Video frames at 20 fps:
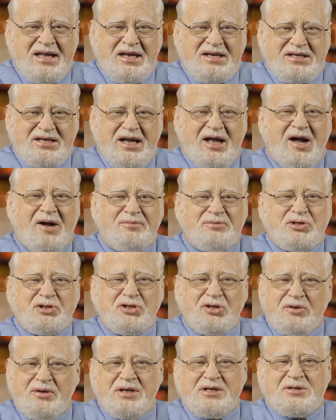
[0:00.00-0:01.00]
To help
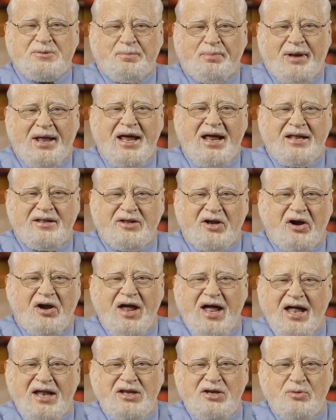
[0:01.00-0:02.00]
students plan
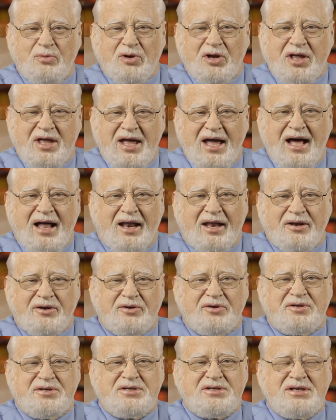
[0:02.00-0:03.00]
their annual
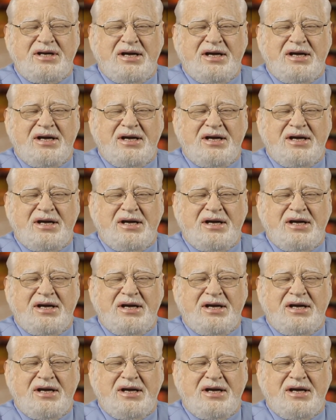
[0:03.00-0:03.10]
calendars,